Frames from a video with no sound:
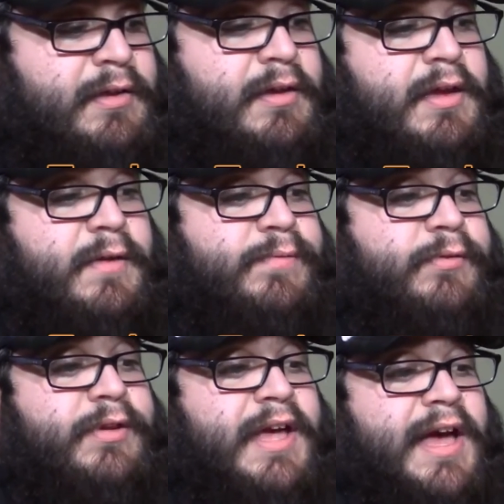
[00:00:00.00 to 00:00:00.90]
And
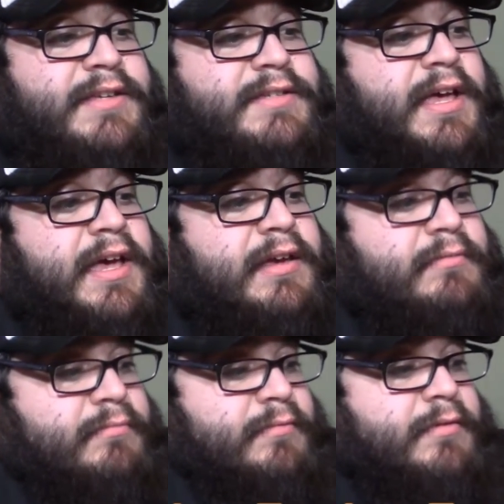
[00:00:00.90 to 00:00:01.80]
for the guys that
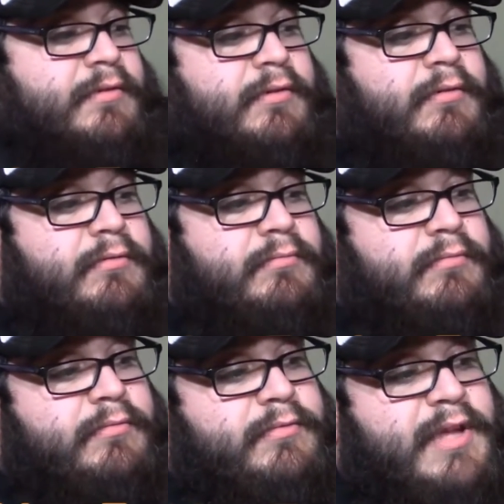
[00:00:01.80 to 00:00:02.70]

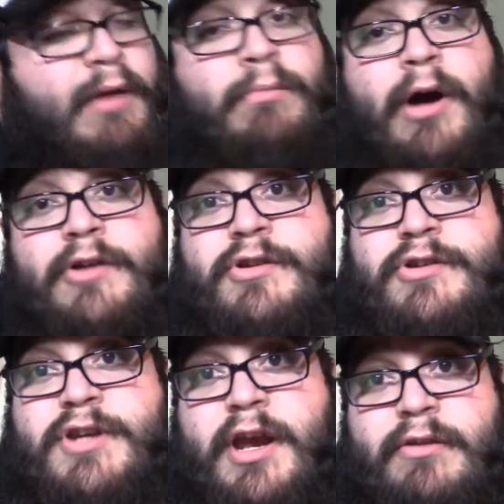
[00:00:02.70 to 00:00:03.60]
watch her
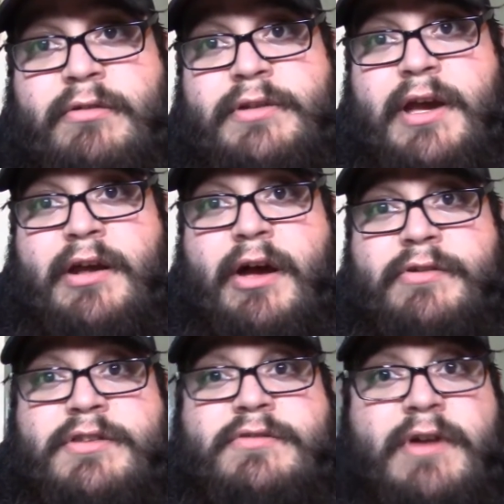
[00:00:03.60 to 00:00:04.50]
channel, that are
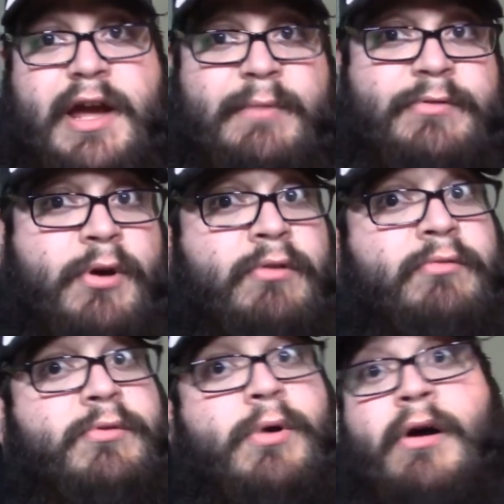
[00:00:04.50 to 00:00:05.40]
subscribed,
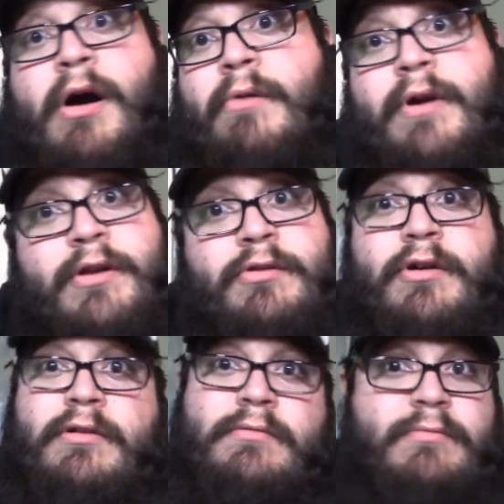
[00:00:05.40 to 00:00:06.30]
you all already
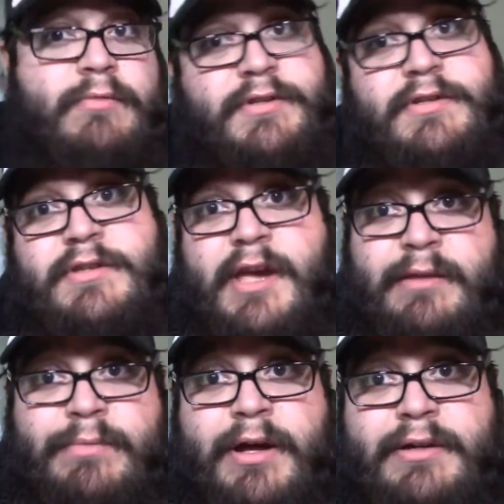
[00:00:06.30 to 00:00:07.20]
know what's inside
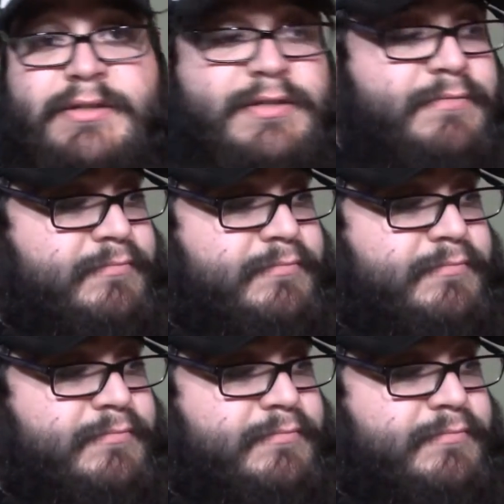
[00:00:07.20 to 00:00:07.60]
the box.